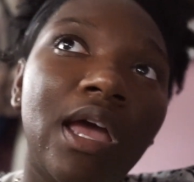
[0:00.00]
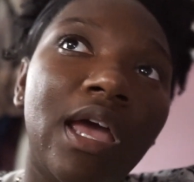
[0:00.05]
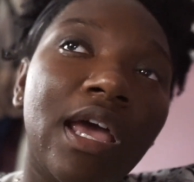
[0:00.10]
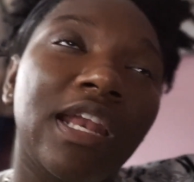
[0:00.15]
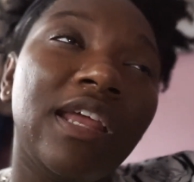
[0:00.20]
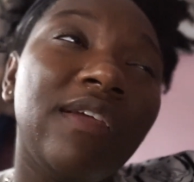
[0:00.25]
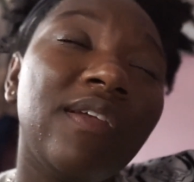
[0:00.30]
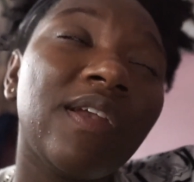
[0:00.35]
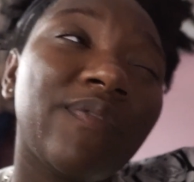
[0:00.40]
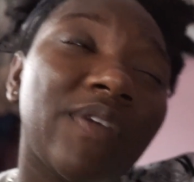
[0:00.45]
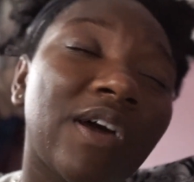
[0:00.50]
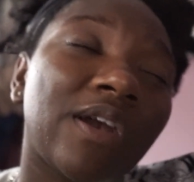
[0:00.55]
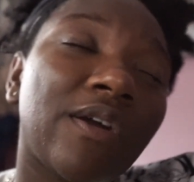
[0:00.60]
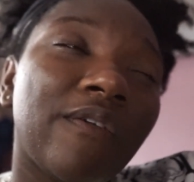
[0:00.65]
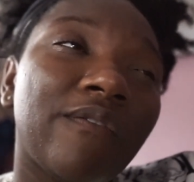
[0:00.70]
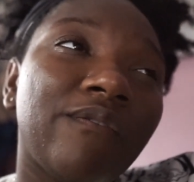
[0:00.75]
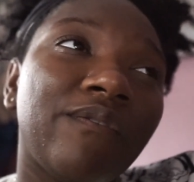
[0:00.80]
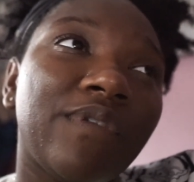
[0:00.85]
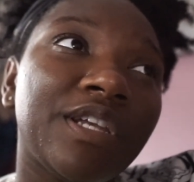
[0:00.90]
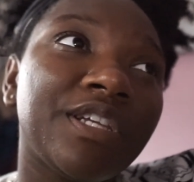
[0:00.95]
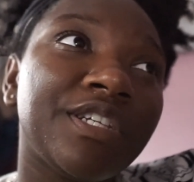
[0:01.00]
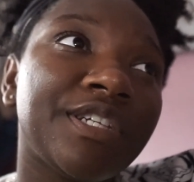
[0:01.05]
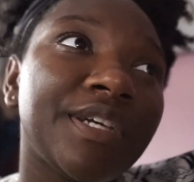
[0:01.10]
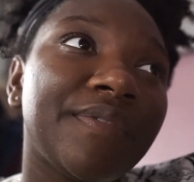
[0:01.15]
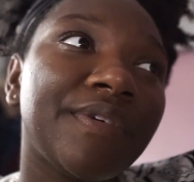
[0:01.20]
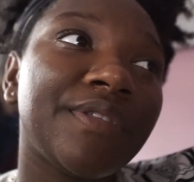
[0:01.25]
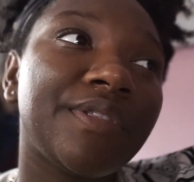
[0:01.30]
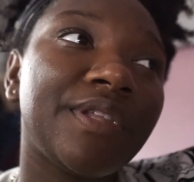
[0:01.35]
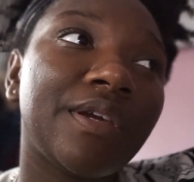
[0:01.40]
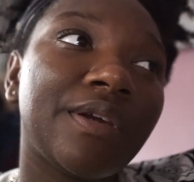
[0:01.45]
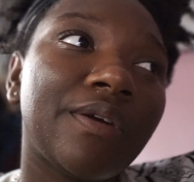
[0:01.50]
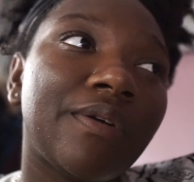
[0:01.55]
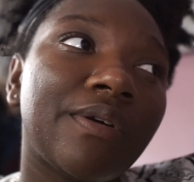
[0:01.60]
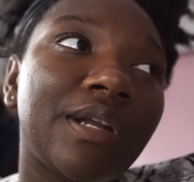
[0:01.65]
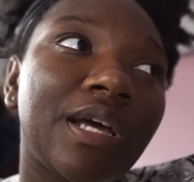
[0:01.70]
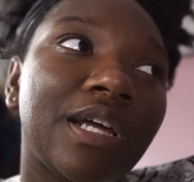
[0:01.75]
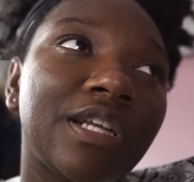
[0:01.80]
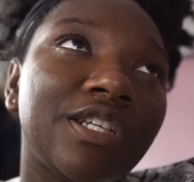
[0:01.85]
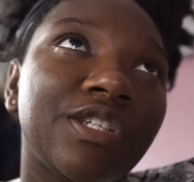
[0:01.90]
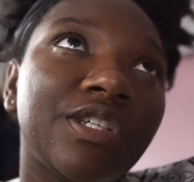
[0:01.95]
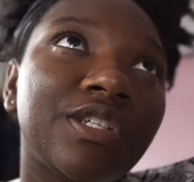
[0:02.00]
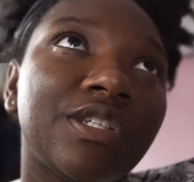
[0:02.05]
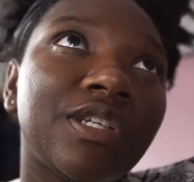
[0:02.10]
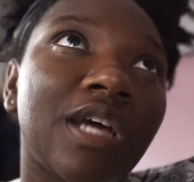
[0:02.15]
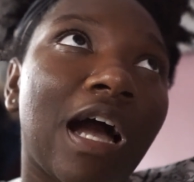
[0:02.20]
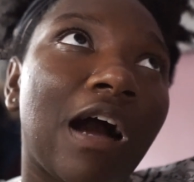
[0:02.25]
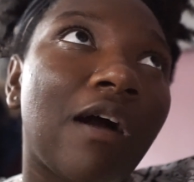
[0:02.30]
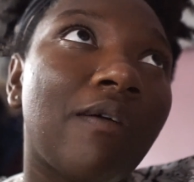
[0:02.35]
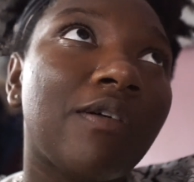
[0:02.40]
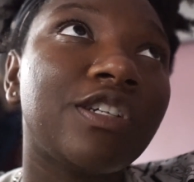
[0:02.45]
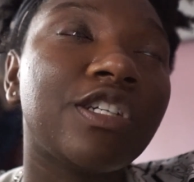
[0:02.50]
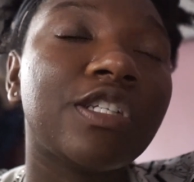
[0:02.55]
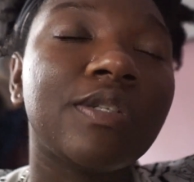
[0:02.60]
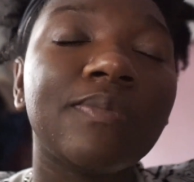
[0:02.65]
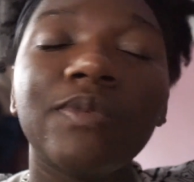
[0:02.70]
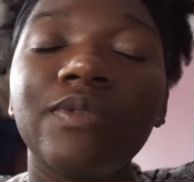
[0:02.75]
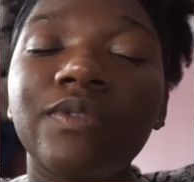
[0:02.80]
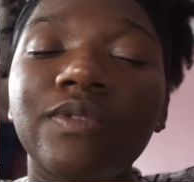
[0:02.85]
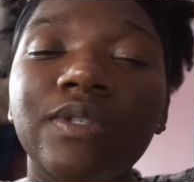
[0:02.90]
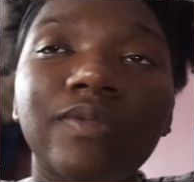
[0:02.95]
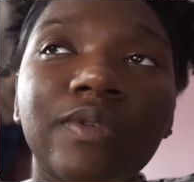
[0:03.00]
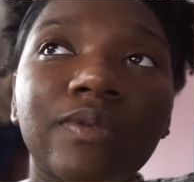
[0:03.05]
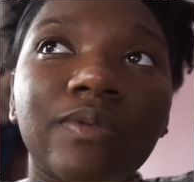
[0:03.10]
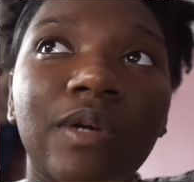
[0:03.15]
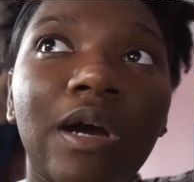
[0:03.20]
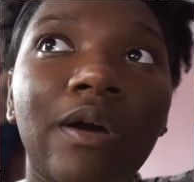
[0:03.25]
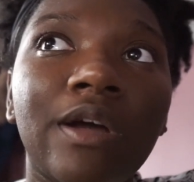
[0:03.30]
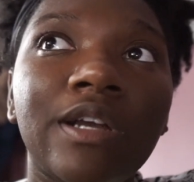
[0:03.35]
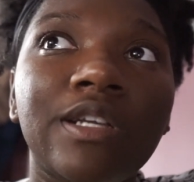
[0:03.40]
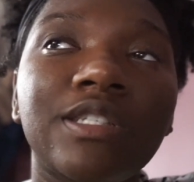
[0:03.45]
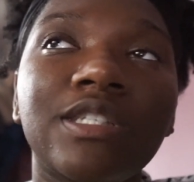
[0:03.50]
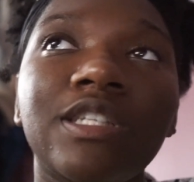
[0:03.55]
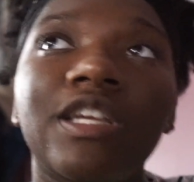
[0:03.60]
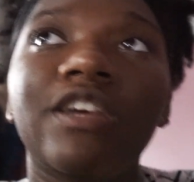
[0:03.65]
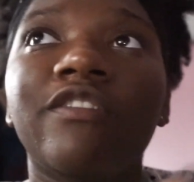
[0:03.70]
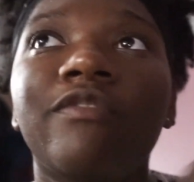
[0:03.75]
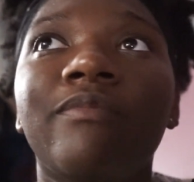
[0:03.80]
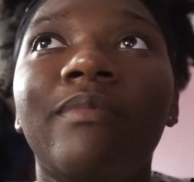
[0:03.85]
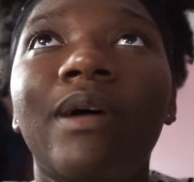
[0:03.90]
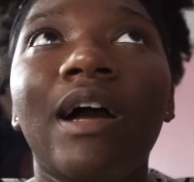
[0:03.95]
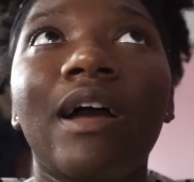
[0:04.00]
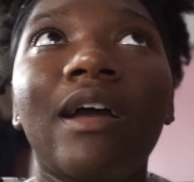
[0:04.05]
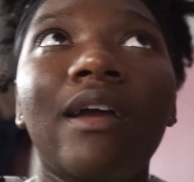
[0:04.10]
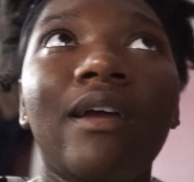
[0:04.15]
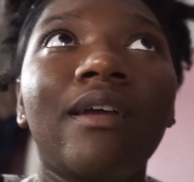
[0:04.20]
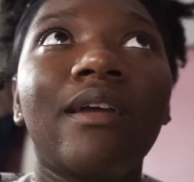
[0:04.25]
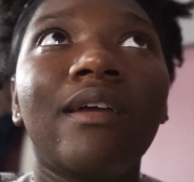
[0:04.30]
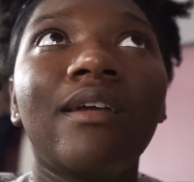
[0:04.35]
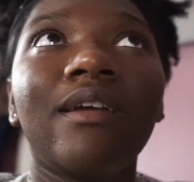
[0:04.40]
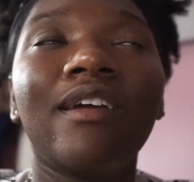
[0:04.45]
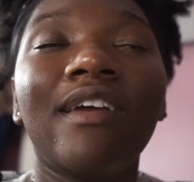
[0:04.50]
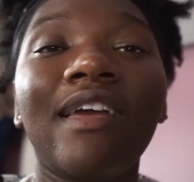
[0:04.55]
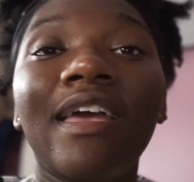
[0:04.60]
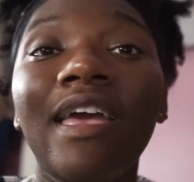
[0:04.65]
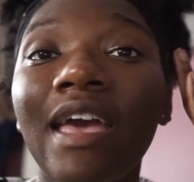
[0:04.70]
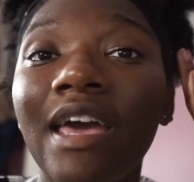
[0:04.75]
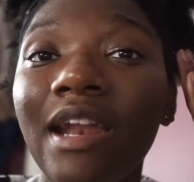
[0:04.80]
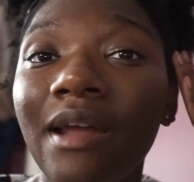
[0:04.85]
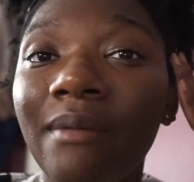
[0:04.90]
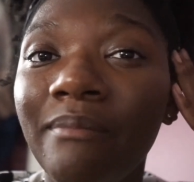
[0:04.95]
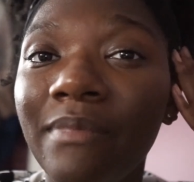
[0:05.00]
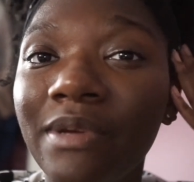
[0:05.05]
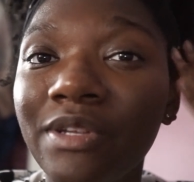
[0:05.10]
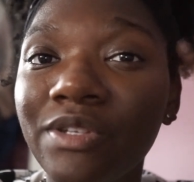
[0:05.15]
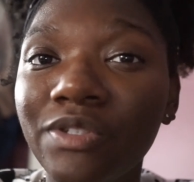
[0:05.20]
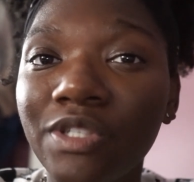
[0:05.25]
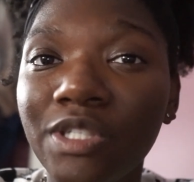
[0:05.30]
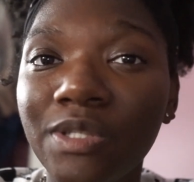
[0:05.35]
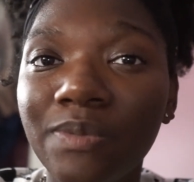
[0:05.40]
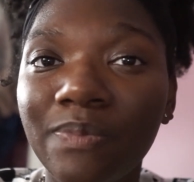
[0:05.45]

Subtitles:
And even if I don't finish everything on that agenda, I always just move stuff around and just give my head a mental,